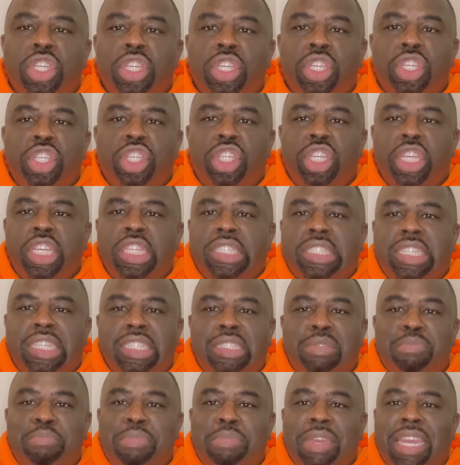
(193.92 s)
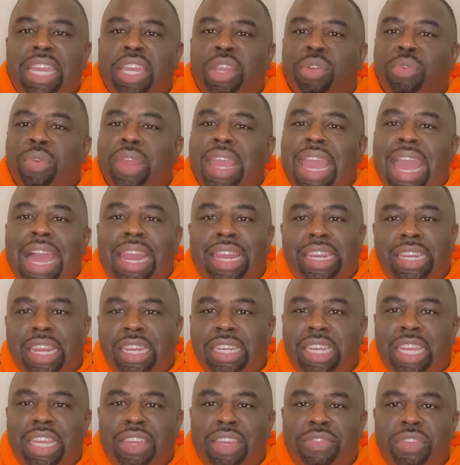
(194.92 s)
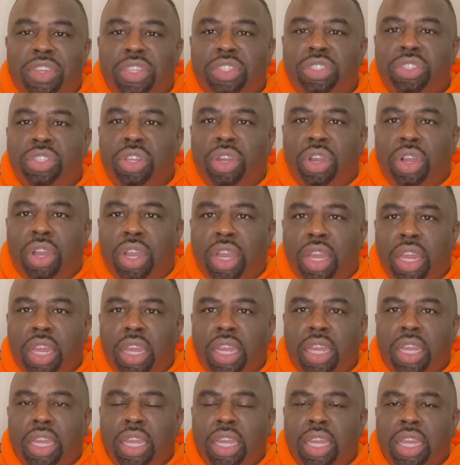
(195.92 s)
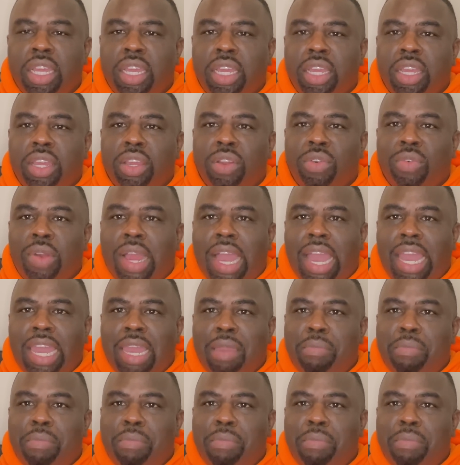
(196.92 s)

she's this big reality TV star, right?